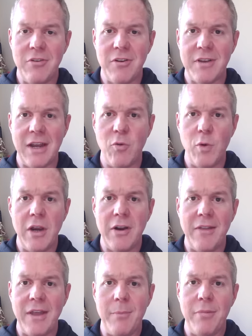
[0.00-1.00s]
Just kind of weird
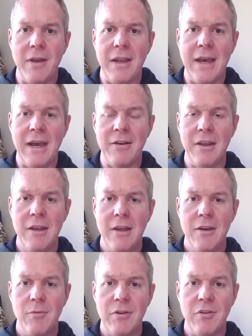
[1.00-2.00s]
how that played out.
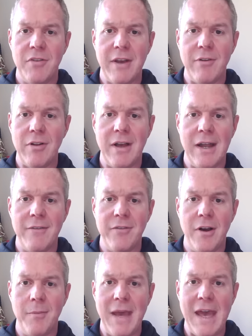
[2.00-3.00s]
We just have a lot of
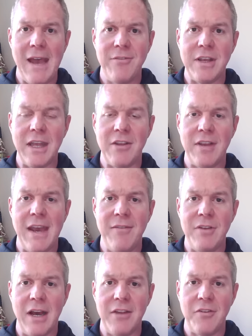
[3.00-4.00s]
um, haves against
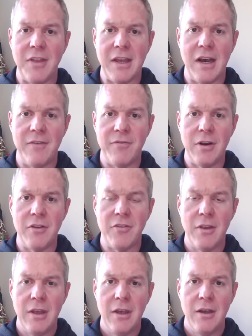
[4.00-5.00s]
have-nots in the
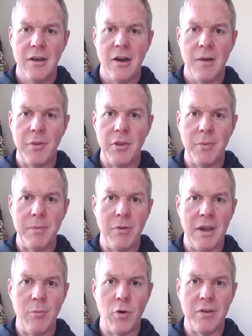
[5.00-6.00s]
conference, um, but there'll be
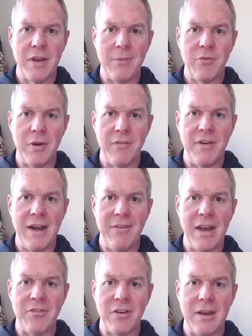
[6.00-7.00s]
plenty more top twenty-five
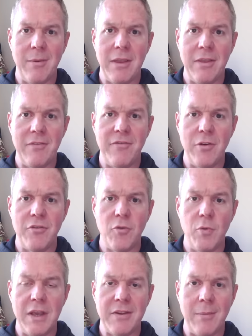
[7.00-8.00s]
action coming in in future
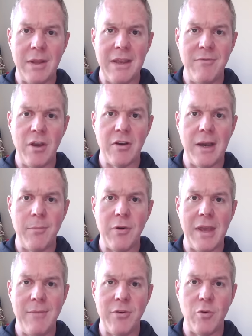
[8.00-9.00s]
weeks. I'm going to give you a couple
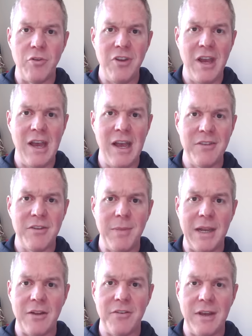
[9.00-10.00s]
games that were just a
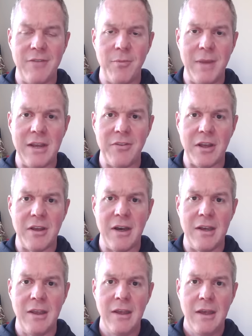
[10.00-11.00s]
bit outside for making the cut.